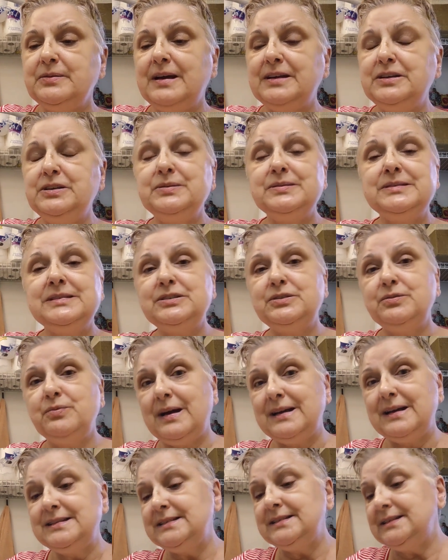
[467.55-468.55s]
I use it
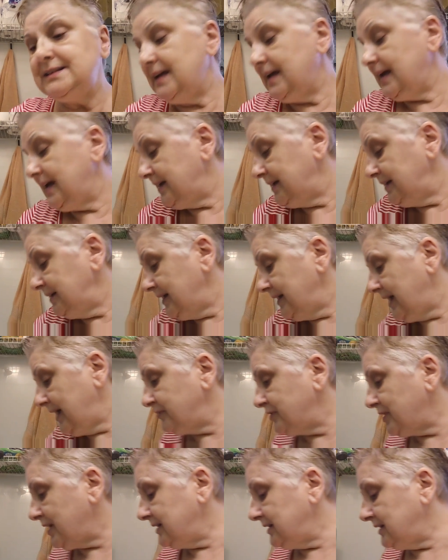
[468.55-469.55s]
twice a day
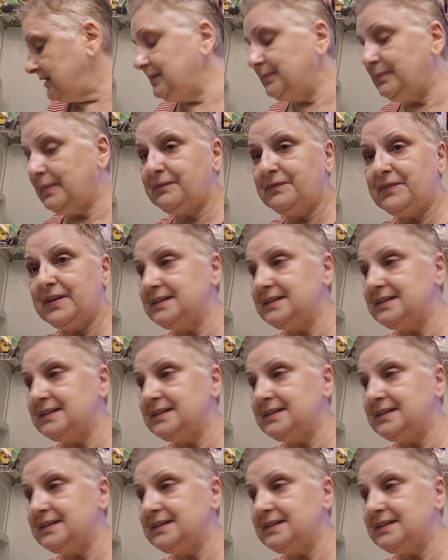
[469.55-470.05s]
after I clean my